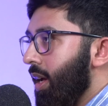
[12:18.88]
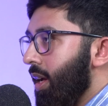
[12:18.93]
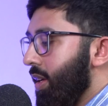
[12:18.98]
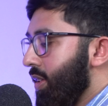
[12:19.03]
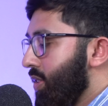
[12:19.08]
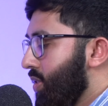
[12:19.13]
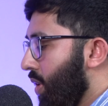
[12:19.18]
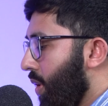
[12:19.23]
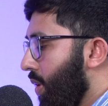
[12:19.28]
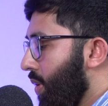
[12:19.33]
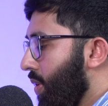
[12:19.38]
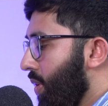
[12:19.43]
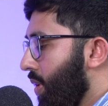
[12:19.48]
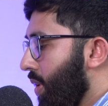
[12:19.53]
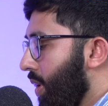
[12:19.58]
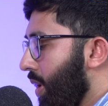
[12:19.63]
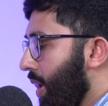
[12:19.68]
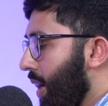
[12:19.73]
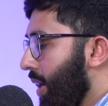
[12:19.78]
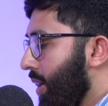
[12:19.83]
So
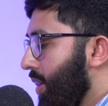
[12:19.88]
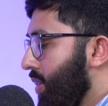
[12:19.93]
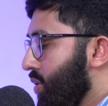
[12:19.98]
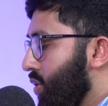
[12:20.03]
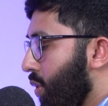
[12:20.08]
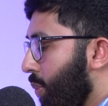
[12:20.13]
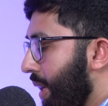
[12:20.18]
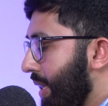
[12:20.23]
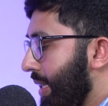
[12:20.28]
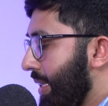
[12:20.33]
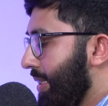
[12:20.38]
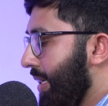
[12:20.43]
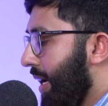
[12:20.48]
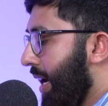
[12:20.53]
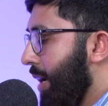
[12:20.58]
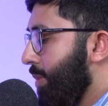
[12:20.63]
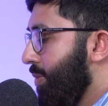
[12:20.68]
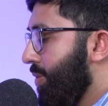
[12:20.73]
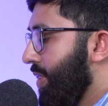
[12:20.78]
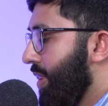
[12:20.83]
when the
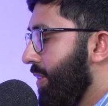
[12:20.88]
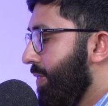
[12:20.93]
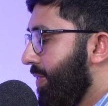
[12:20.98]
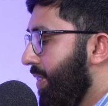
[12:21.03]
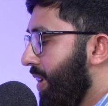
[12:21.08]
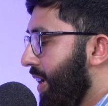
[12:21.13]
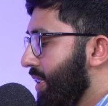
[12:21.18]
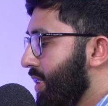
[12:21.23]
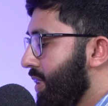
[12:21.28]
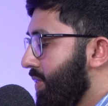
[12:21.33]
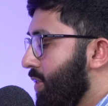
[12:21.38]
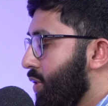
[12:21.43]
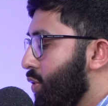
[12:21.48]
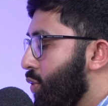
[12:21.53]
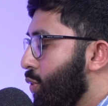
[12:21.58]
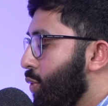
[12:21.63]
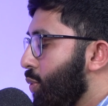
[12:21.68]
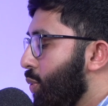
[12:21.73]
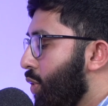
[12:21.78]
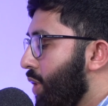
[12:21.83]
time for the first of the
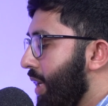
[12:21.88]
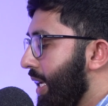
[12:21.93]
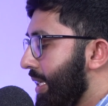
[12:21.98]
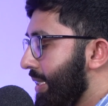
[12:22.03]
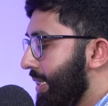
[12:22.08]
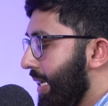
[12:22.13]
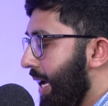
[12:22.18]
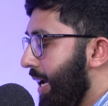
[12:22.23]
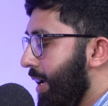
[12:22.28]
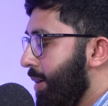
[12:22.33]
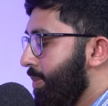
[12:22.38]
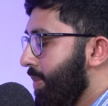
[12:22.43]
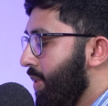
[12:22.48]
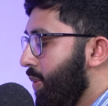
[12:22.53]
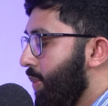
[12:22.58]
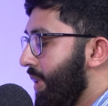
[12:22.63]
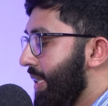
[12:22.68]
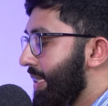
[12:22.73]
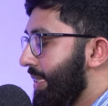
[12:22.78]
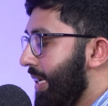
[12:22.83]
two warnings came,
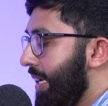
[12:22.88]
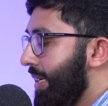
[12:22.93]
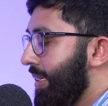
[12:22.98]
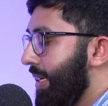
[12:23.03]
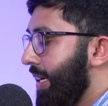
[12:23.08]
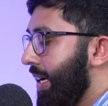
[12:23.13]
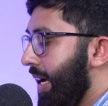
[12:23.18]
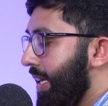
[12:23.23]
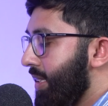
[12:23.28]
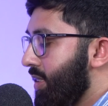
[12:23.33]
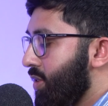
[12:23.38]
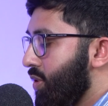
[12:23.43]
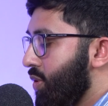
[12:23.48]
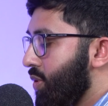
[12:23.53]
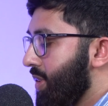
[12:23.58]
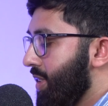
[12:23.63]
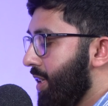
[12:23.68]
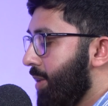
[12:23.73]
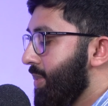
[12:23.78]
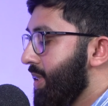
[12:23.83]
we sent against
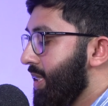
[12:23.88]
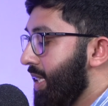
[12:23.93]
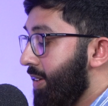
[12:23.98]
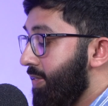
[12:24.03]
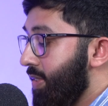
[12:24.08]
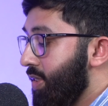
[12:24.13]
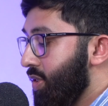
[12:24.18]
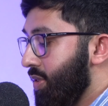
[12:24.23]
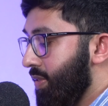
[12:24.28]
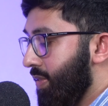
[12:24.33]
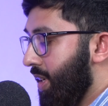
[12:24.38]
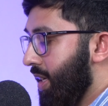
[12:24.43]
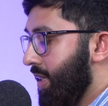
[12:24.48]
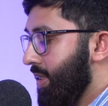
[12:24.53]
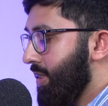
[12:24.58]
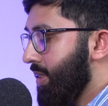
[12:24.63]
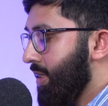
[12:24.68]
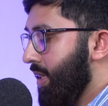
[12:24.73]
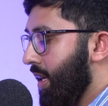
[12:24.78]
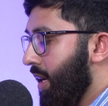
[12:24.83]
you some servants of
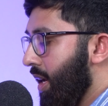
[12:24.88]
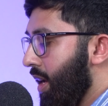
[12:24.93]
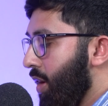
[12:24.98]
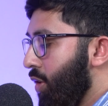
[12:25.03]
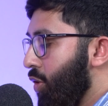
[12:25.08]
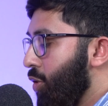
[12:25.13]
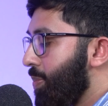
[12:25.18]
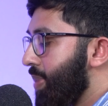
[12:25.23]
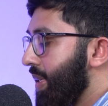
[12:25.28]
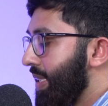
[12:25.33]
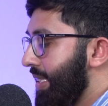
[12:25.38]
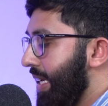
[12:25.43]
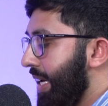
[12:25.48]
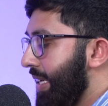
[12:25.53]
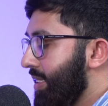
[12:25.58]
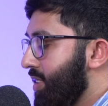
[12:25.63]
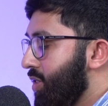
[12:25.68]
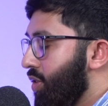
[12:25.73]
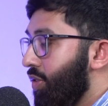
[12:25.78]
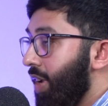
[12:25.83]
ours who
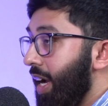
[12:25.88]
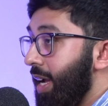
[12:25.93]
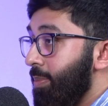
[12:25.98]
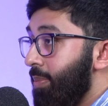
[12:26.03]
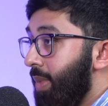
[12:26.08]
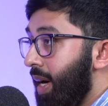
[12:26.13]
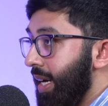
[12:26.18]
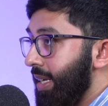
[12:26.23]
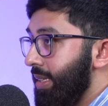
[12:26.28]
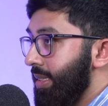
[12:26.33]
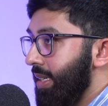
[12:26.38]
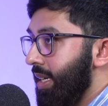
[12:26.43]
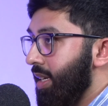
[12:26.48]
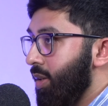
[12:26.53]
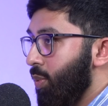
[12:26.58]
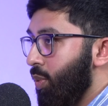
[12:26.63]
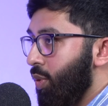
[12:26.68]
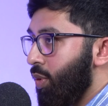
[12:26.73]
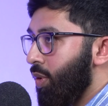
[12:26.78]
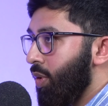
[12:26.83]
possessed great might
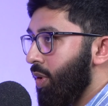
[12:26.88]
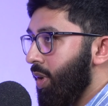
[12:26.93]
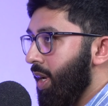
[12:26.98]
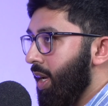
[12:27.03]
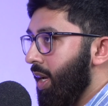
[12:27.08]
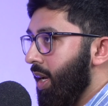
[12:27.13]
in war.